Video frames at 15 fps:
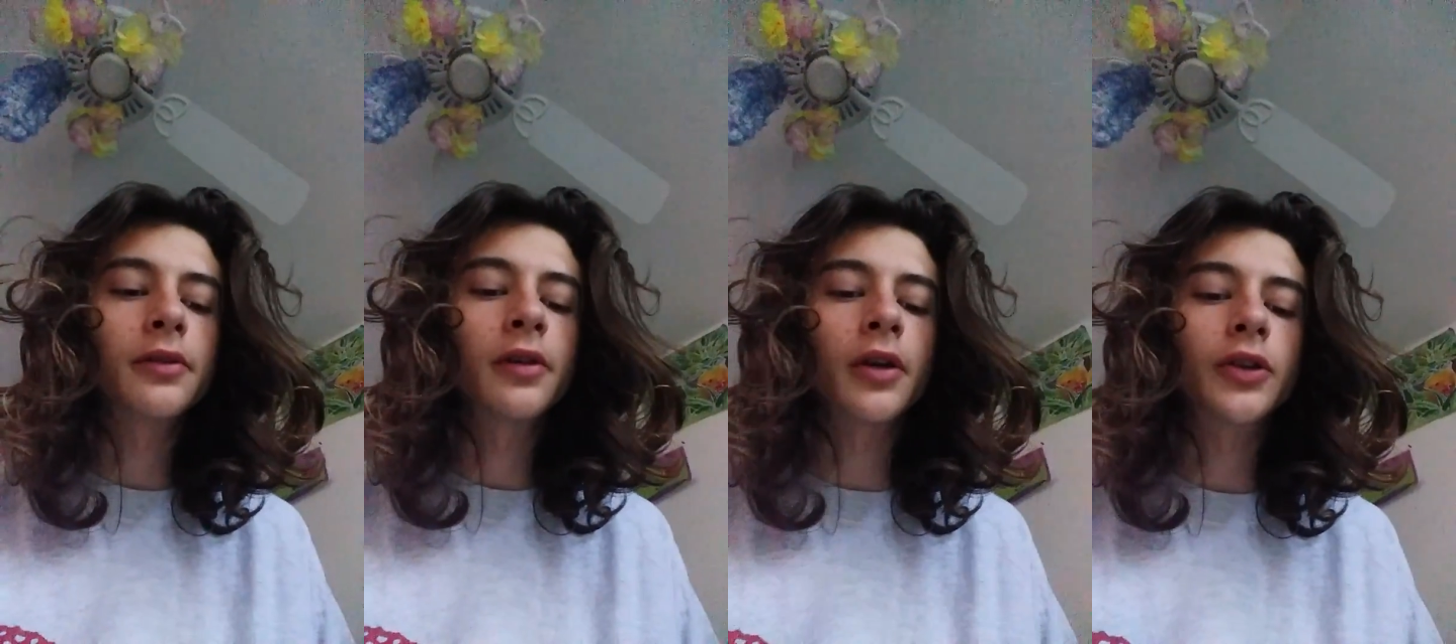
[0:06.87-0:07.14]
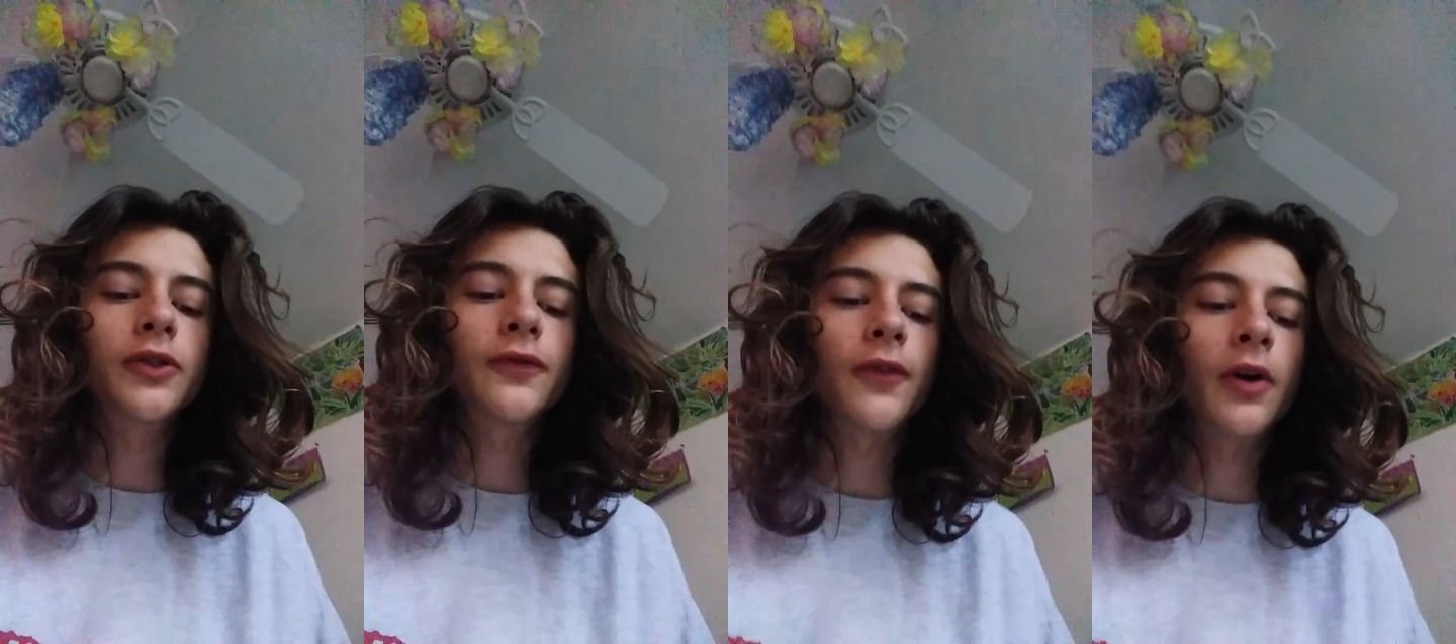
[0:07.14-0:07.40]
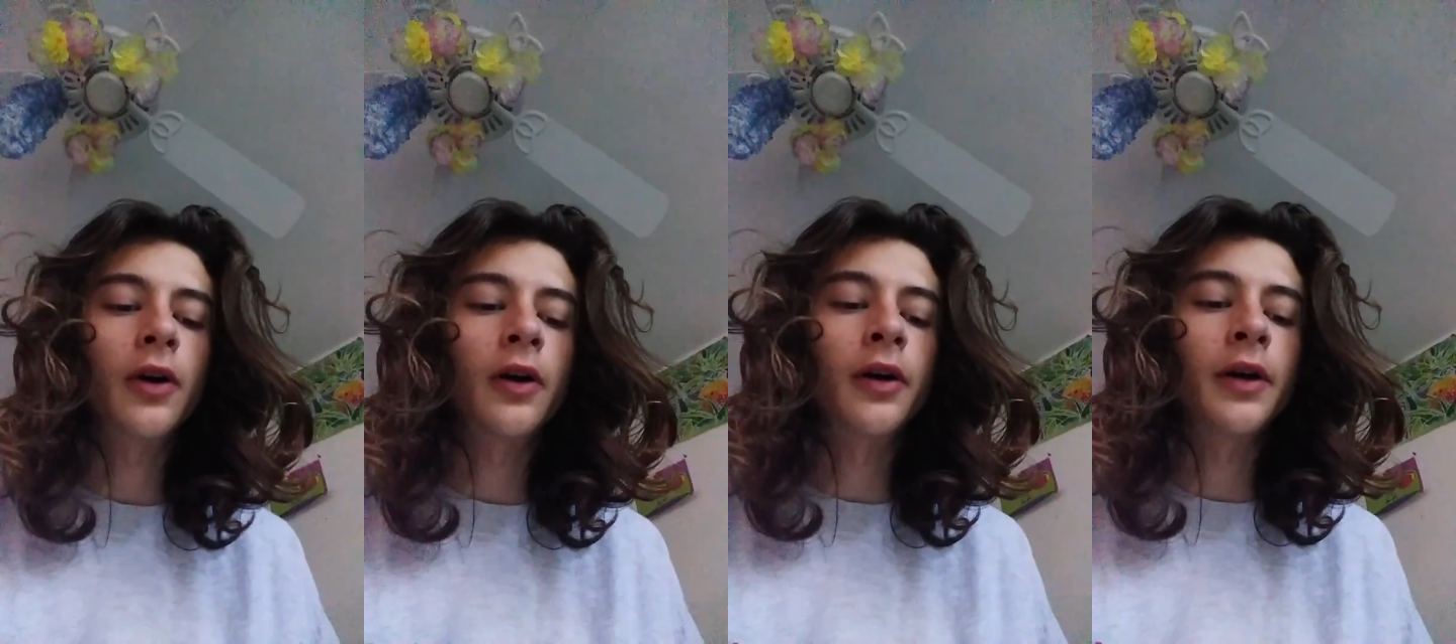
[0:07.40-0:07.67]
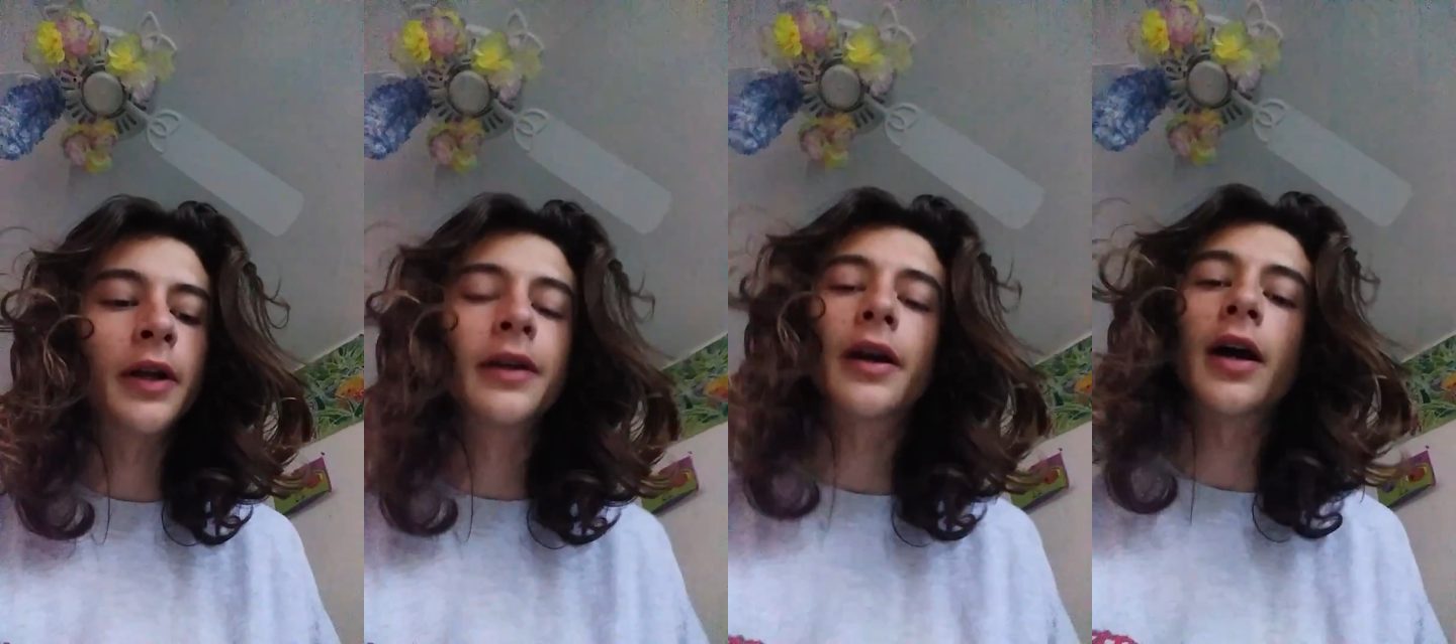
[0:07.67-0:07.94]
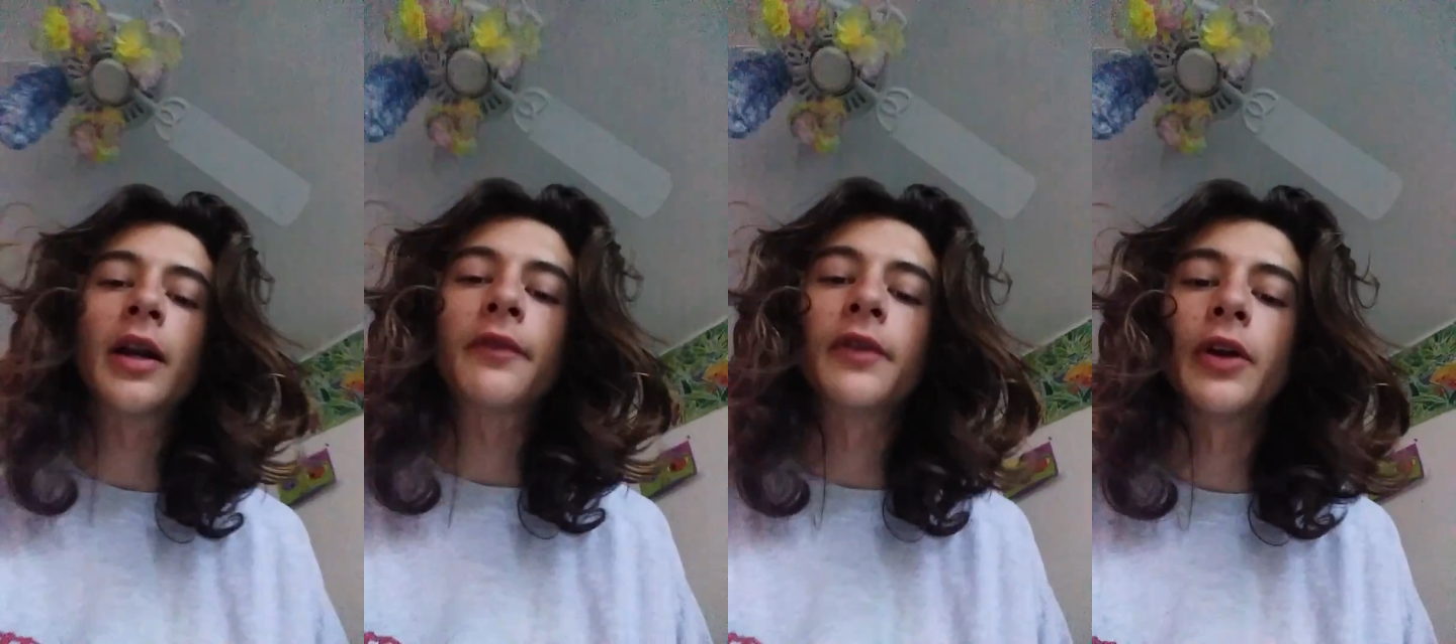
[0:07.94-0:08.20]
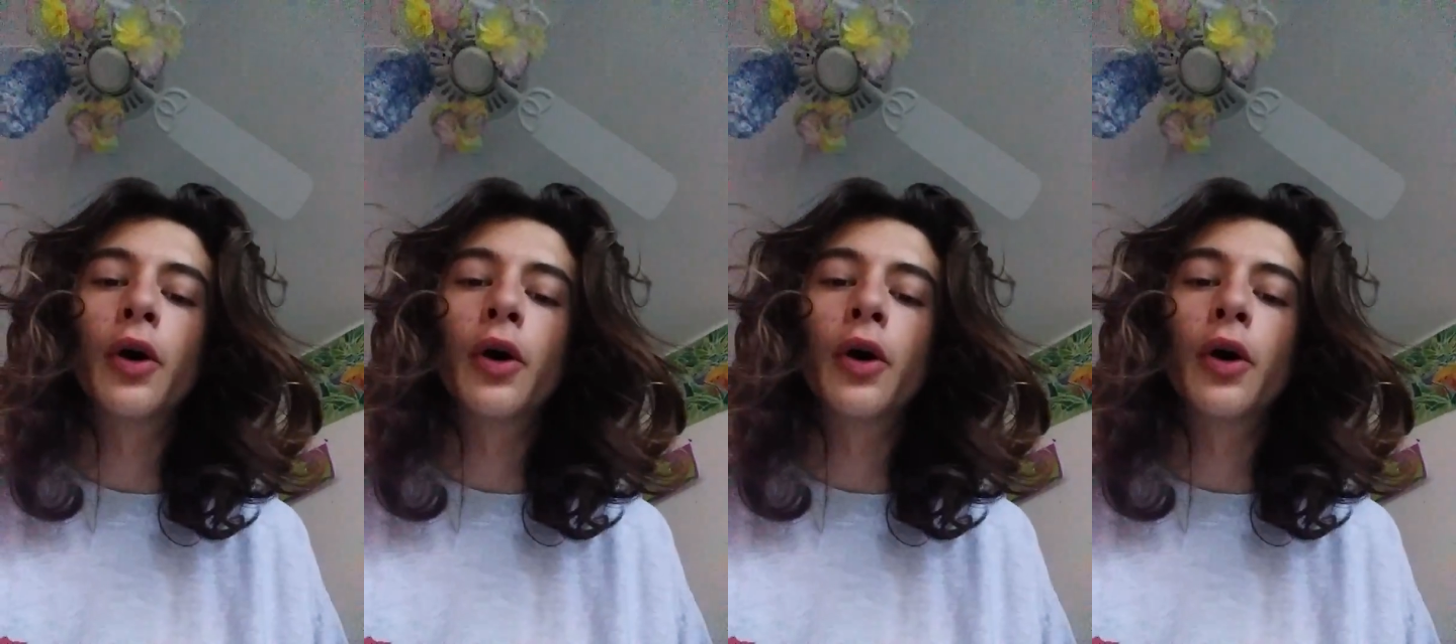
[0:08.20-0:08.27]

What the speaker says: thus far and kind of an